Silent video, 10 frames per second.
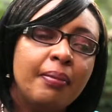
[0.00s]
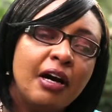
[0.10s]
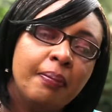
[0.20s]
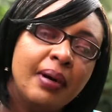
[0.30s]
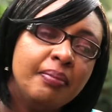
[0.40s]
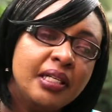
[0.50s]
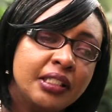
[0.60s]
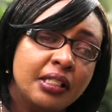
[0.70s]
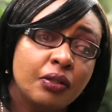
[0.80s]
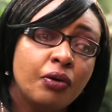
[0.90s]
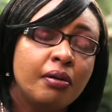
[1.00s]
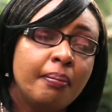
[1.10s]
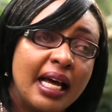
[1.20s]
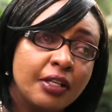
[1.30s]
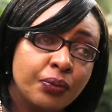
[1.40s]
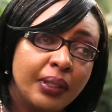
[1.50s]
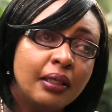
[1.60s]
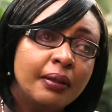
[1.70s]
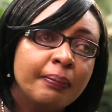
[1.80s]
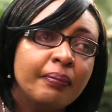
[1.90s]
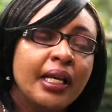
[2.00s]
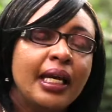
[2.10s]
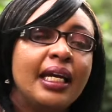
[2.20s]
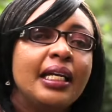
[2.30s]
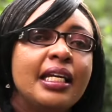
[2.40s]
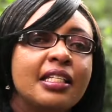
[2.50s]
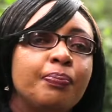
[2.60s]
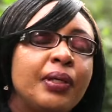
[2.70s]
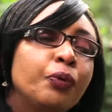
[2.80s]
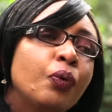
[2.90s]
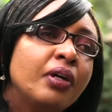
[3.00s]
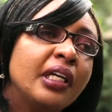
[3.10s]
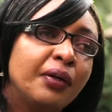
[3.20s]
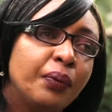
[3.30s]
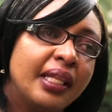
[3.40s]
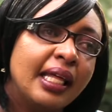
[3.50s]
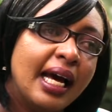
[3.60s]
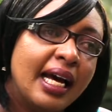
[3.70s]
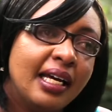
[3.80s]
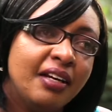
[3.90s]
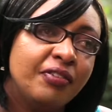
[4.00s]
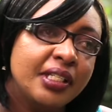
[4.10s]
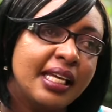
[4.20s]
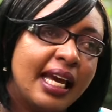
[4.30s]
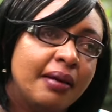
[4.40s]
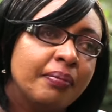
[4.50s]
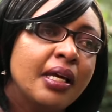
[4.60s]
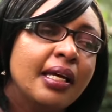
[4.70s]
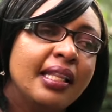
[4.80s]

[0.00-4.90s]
our publisher is called Maxwell. And he's been working with her every time.